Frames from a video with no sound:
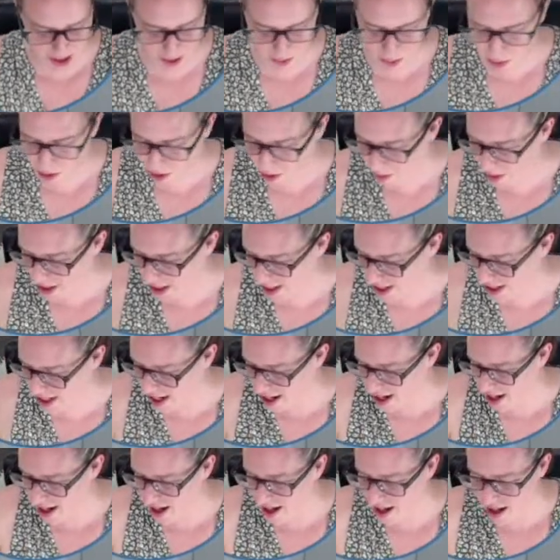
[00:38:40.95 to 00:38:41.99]
I promise.
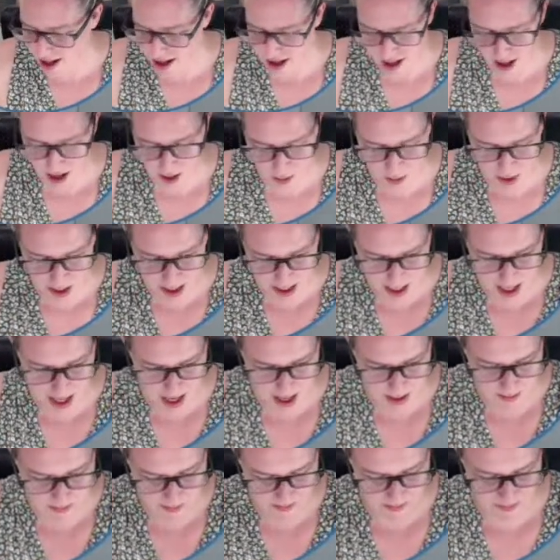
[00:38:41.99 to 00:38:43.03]
I will.
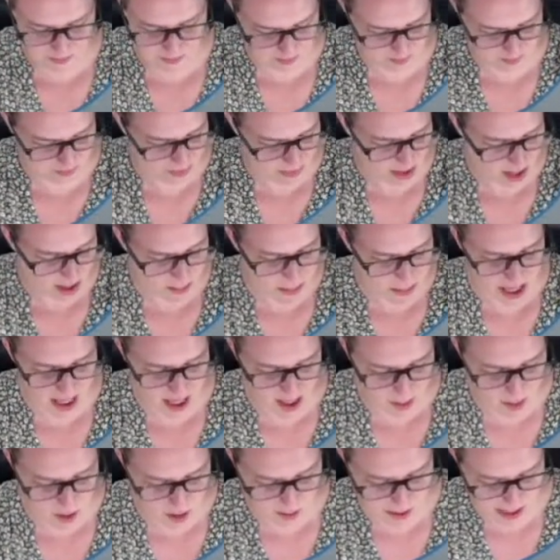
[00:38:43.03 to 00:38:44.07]

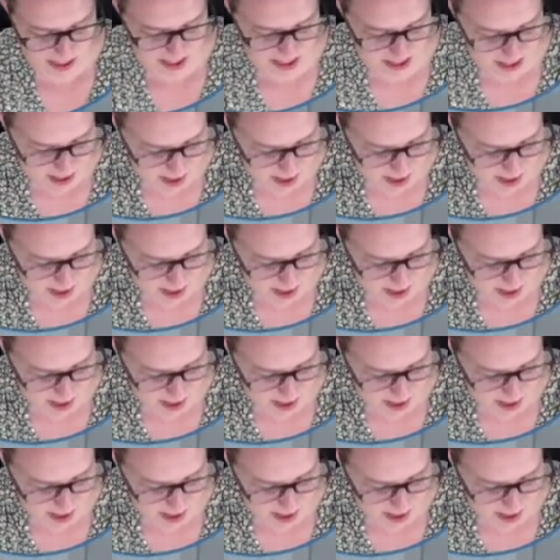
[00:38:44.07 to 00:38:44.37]
Pinky promise.